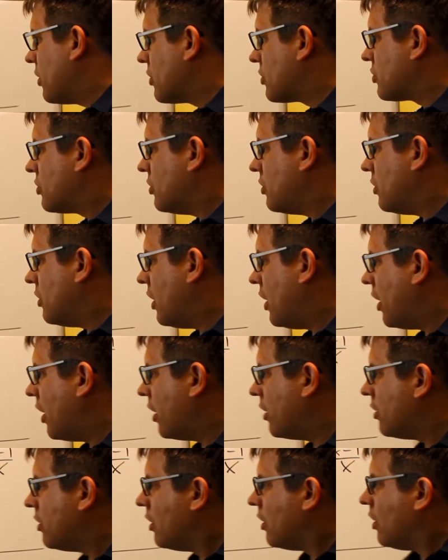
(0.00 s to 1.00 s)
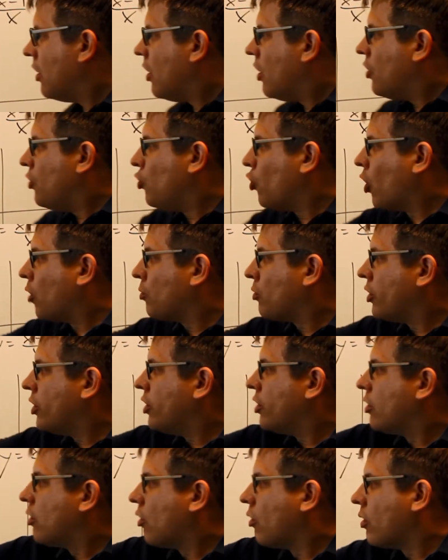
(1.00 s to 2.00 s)
this and, and Normally
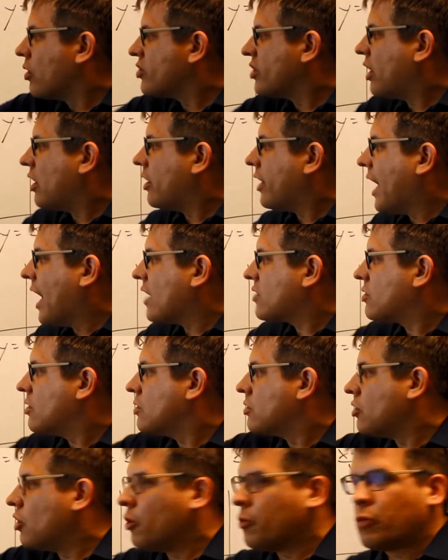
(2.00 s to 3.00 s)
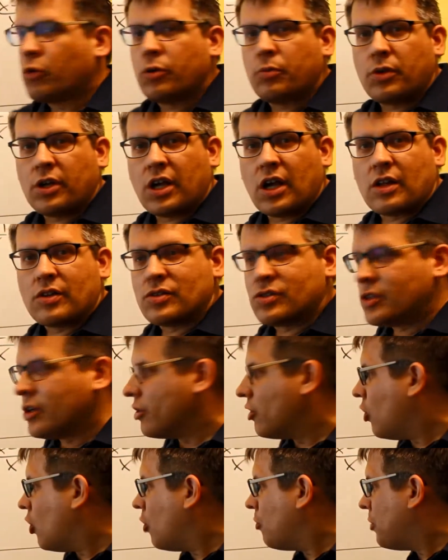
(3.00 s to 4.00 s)
your horizontal asymptote would be at
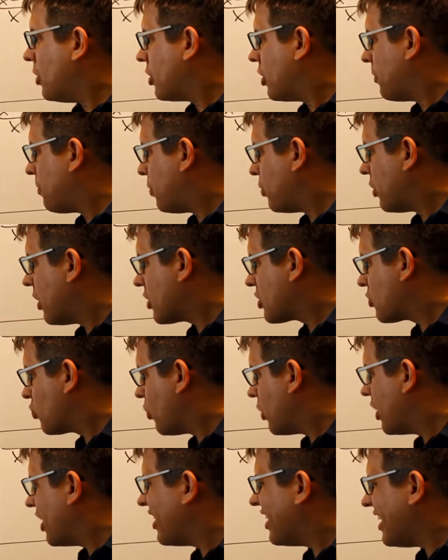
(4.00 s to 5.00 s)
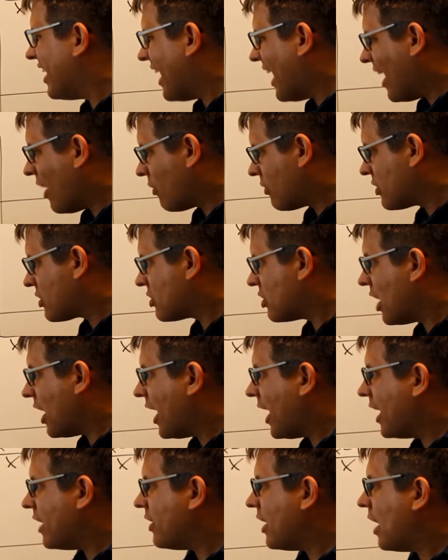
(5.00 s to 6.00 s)
zero, but the plus one on the
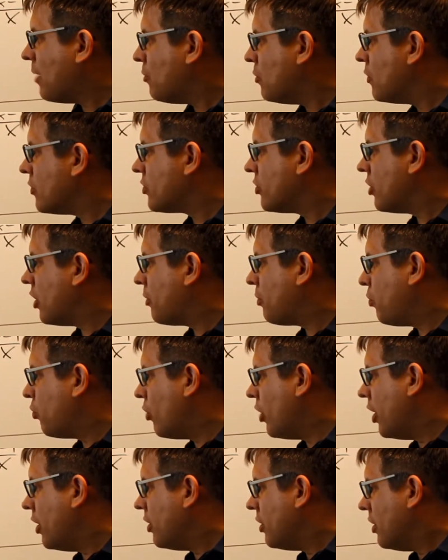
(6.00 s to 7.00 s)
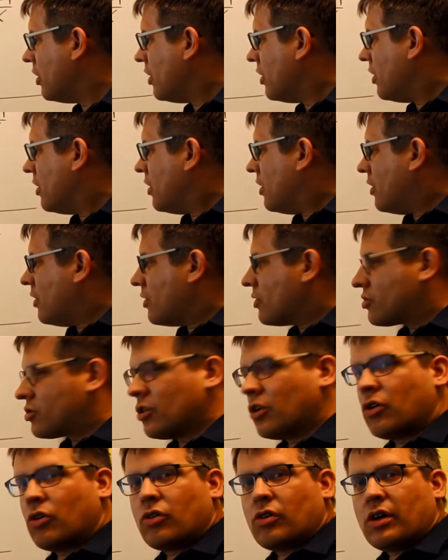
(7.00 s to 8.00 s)
outside, that moves it up one.
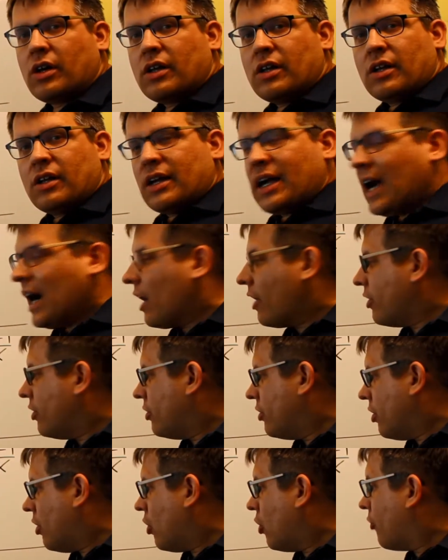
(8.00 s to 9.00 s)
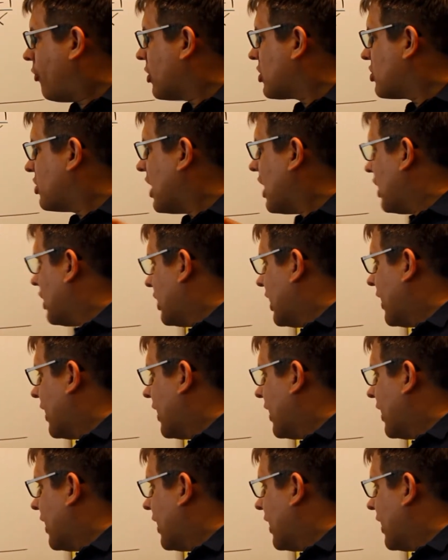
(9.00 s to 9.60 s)
So how you know if it's not